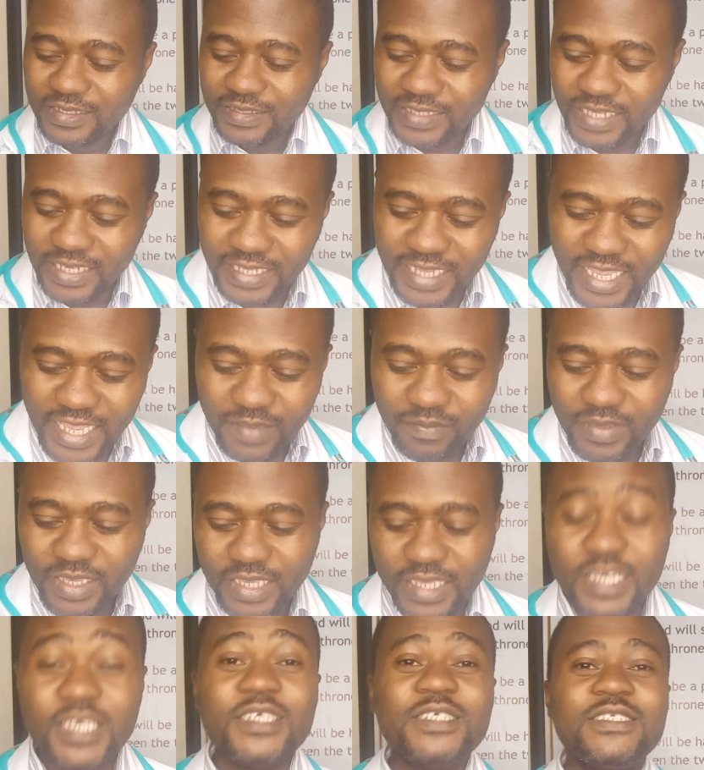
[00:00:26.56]
The name
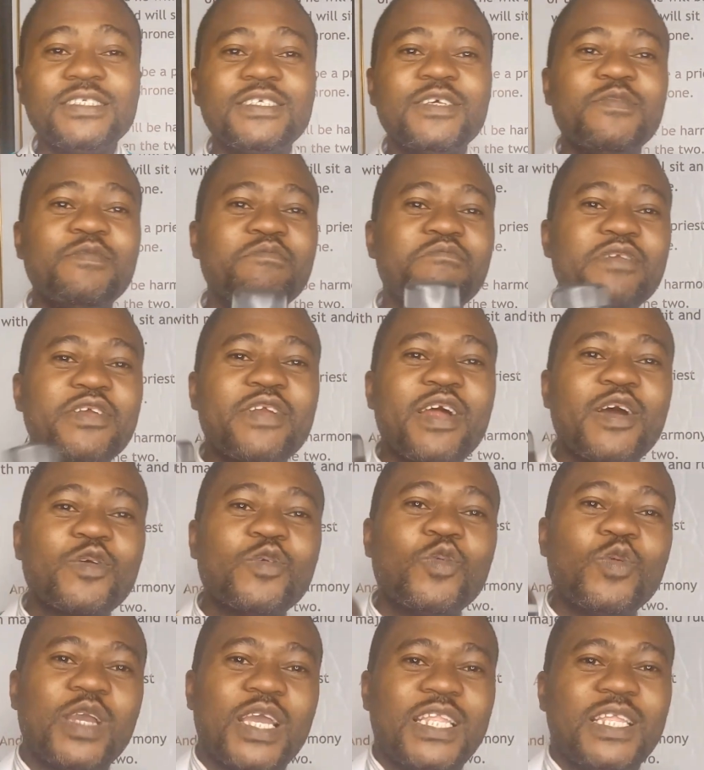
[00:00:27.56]
is
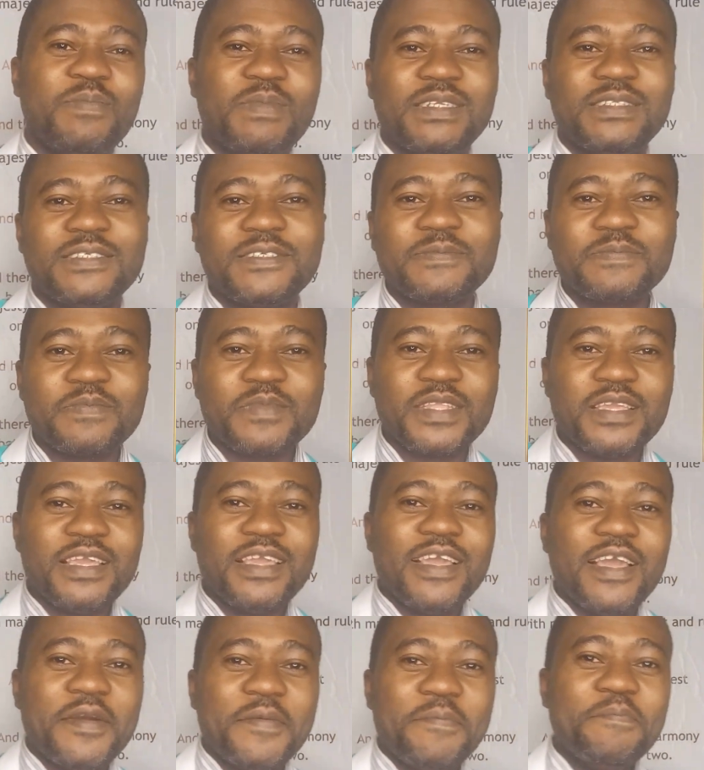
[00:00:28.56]
Miracle Element.
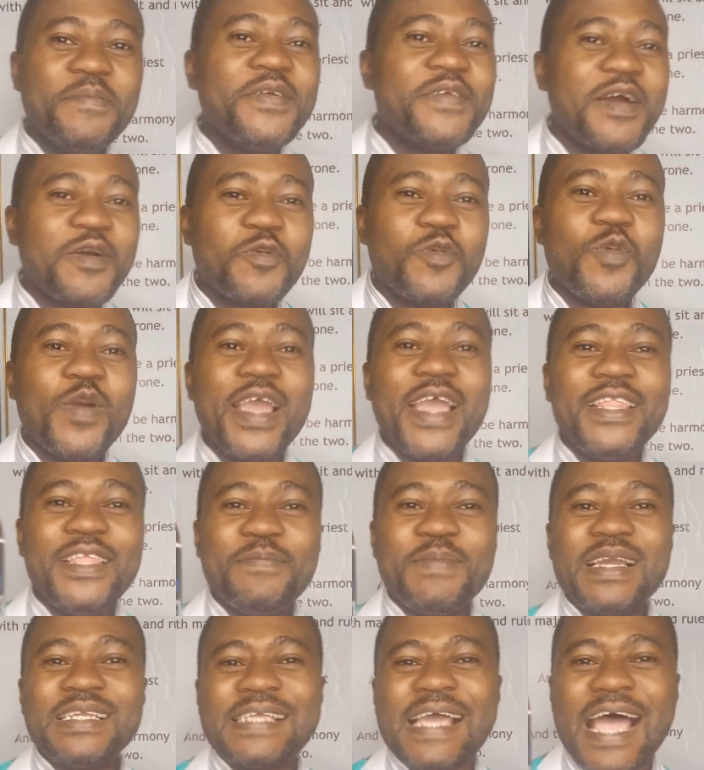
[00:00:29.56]
Miracle
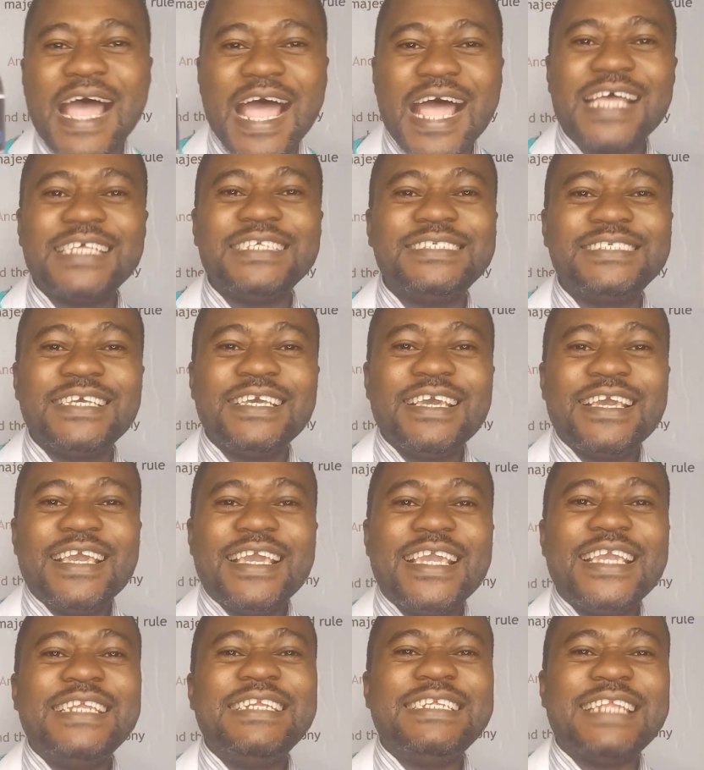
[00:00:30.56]
Element has
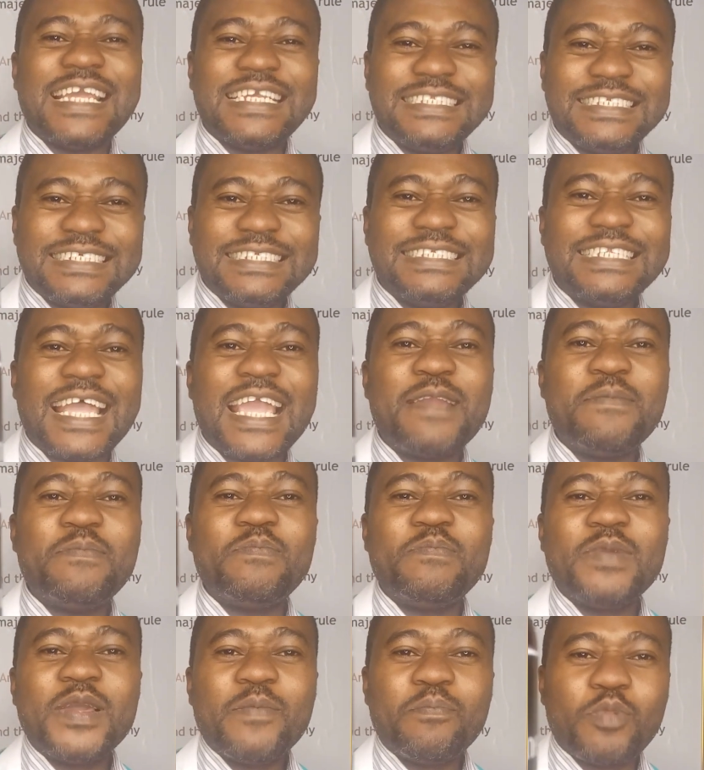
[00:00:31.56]
a
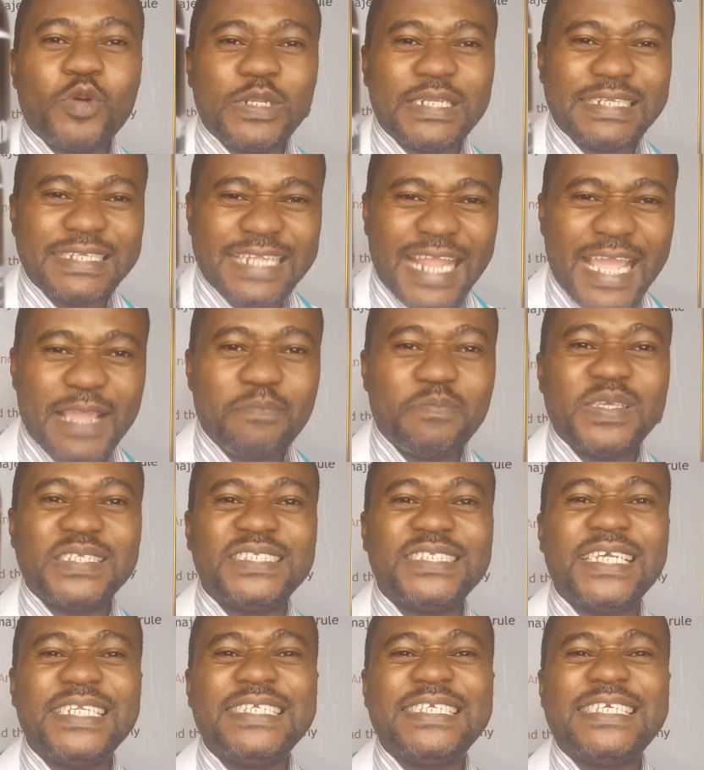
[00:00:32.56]

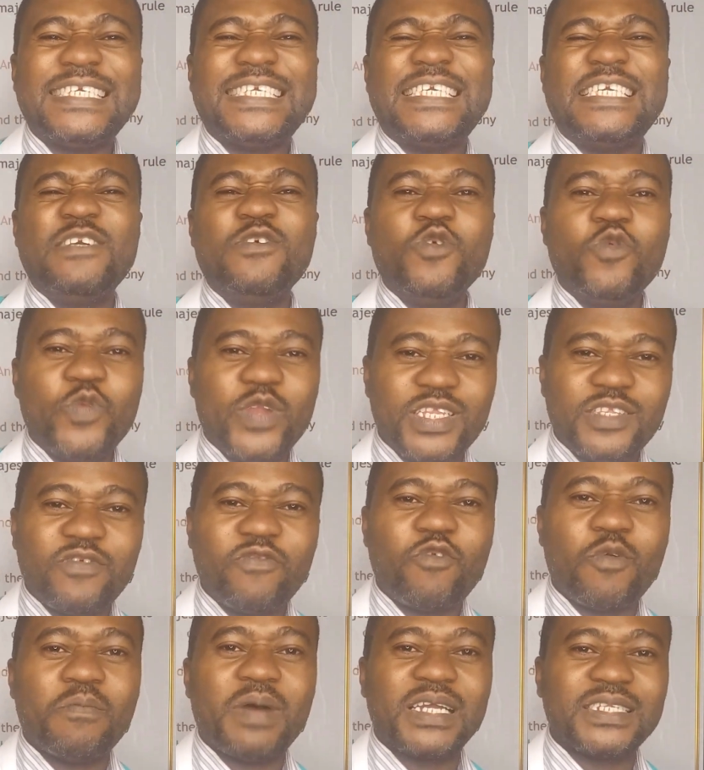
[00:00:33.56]
99.9% kill rate
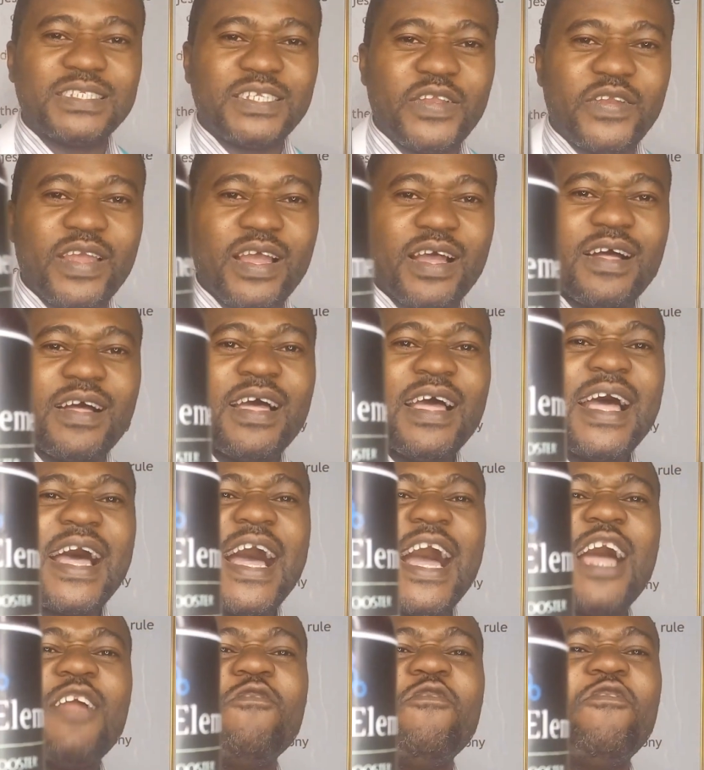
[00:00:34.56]
for bacteria
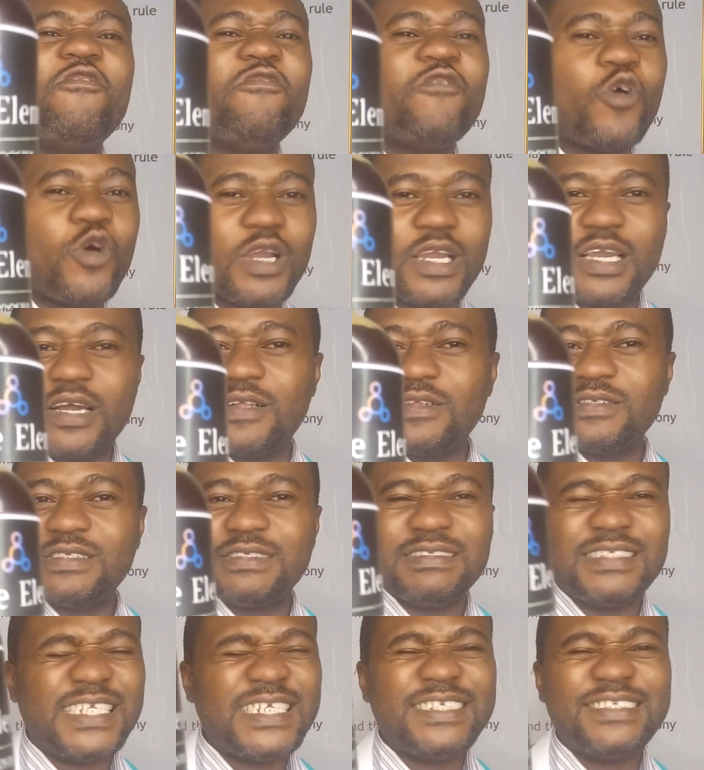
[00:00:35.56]
and fungals.
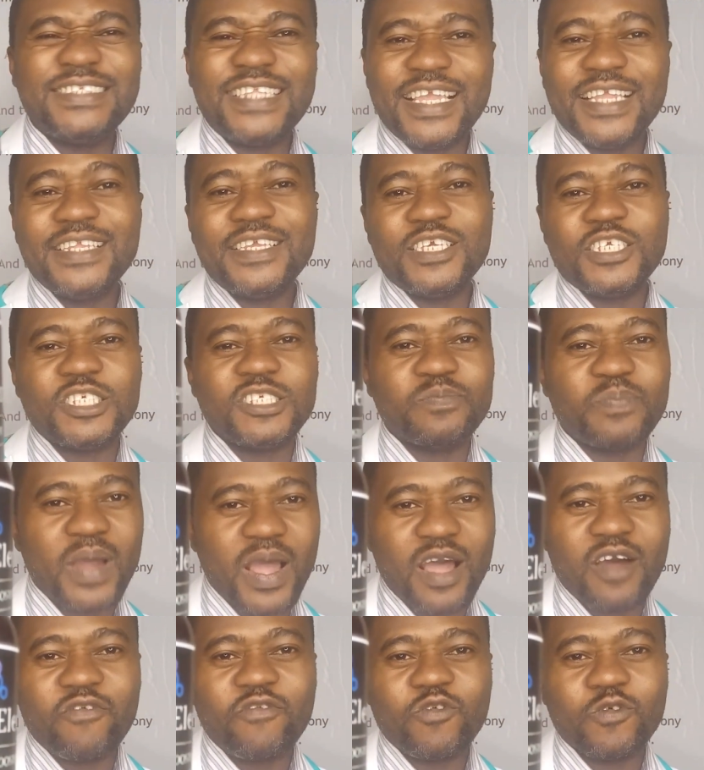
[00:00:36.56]
This thing is
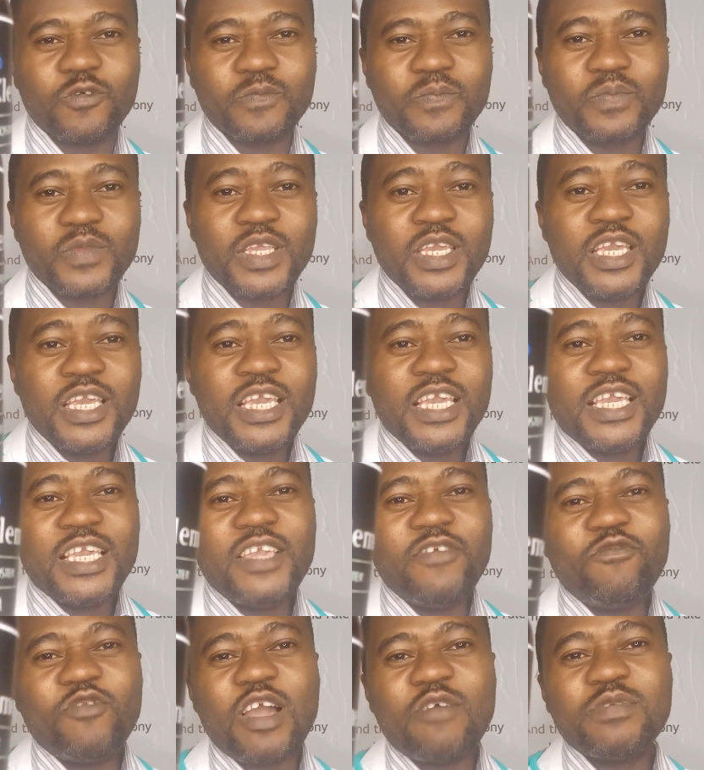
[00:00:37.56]
powerful.
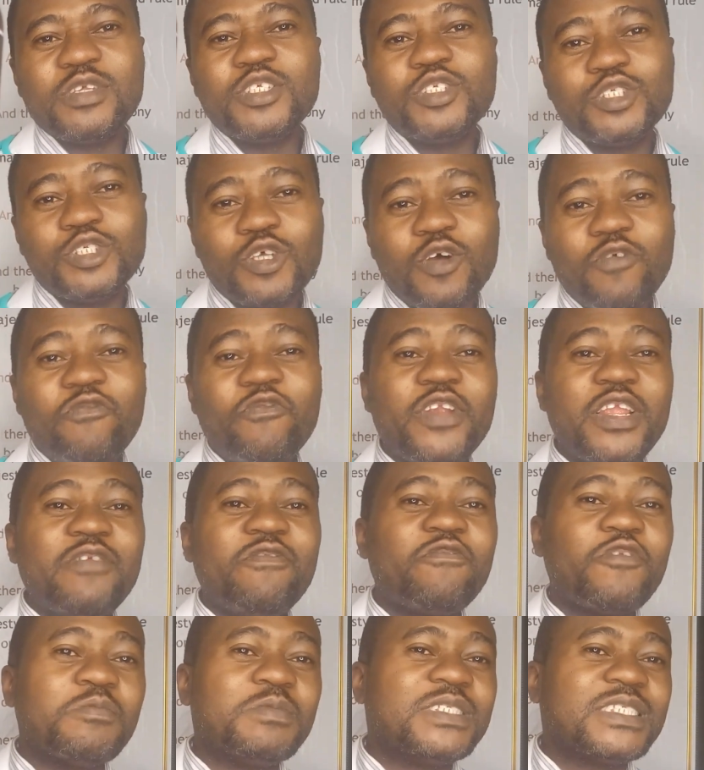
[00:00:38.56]
If you have been suffering
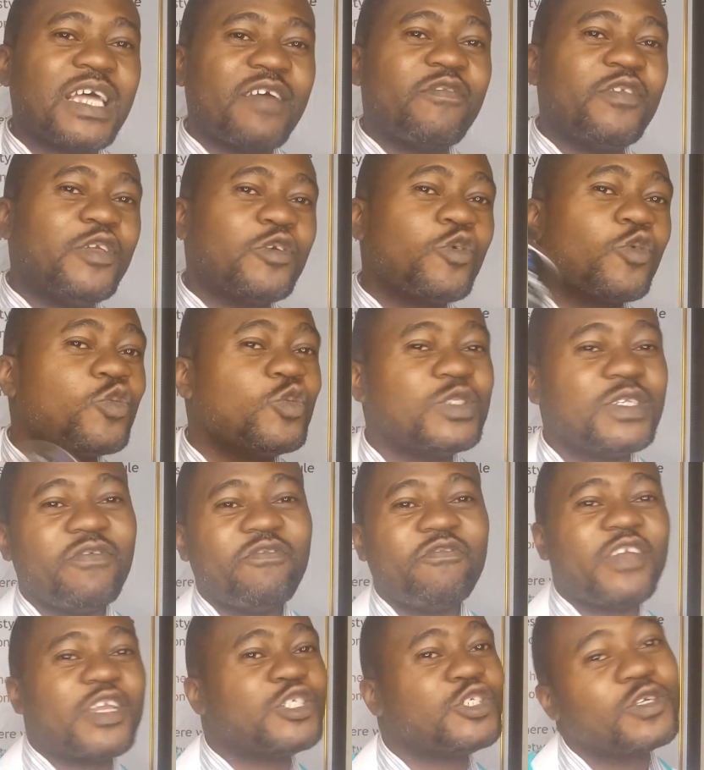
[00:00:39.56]
from staphylococcus
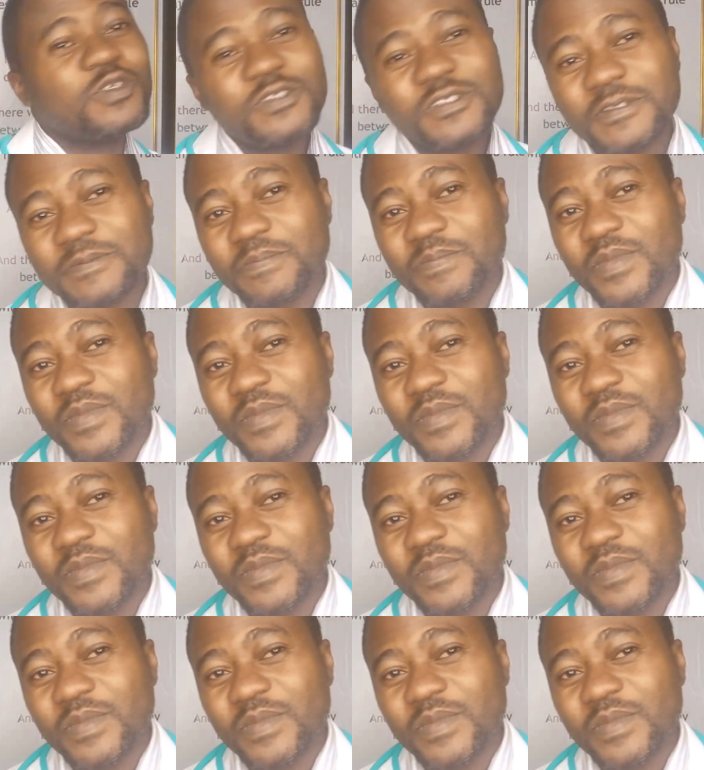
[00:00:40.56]
infections